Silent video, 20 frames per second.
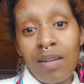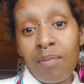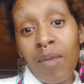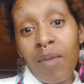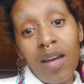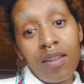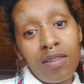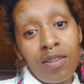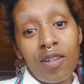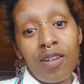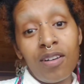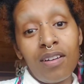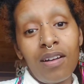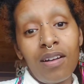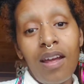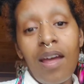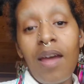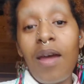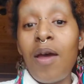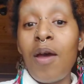some
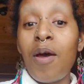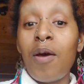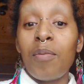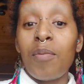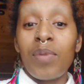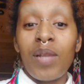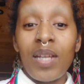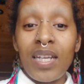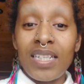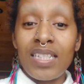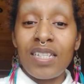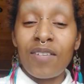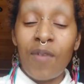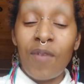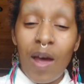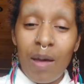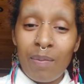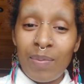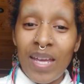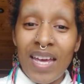other place
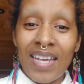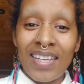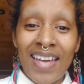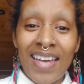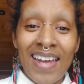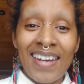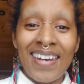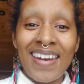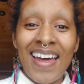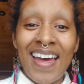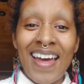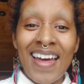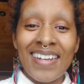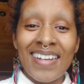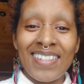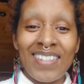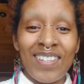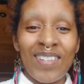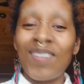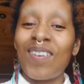of Abya
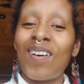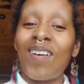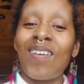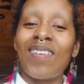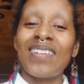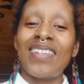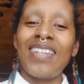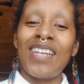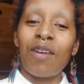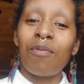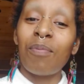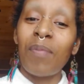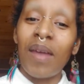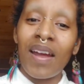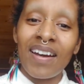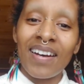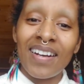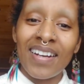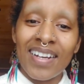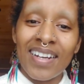Yala, so-called the
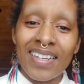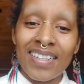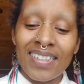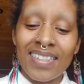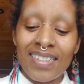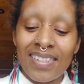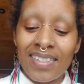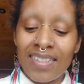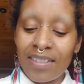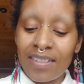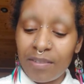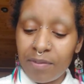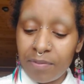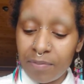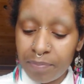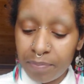Americas?